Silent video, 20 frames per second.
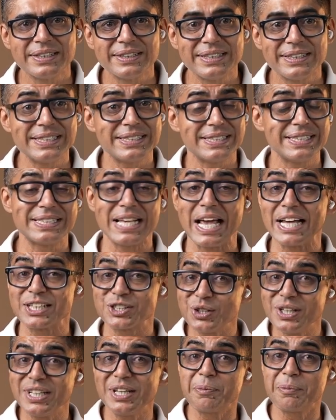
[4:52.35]
This is
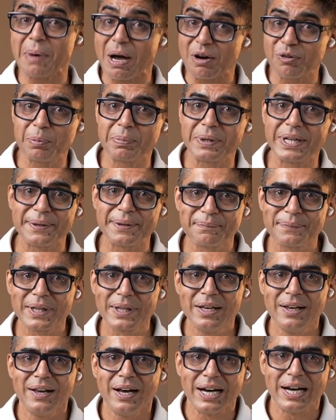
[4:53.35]
actually a power play,
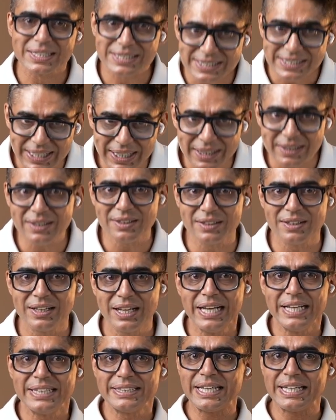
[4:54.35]
a signal
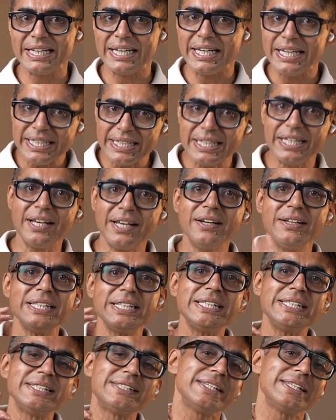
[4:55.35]
that India
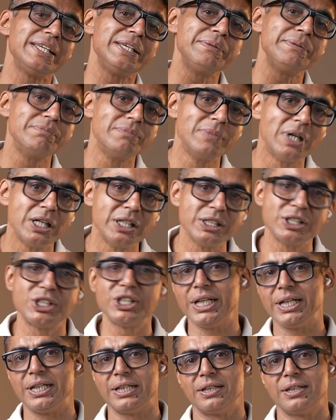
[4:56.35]
is
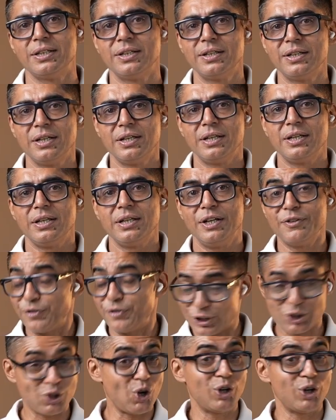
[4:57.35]
emerging, if
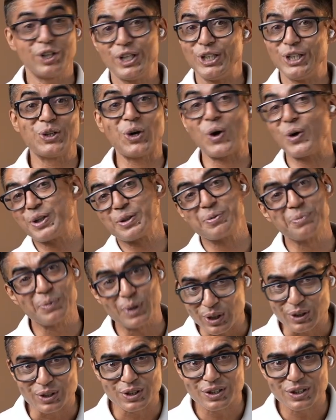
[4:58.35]
it's already not
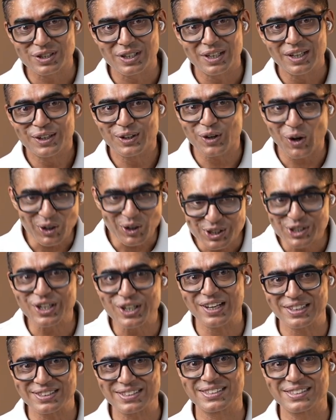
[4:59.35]
emerged, not
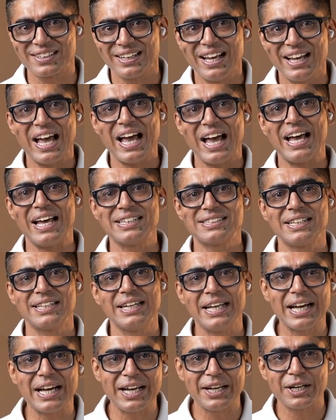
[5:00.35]
just as
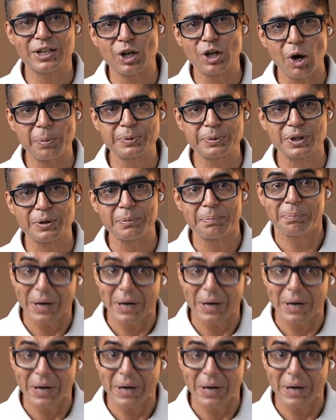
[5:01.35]
an AI adopter,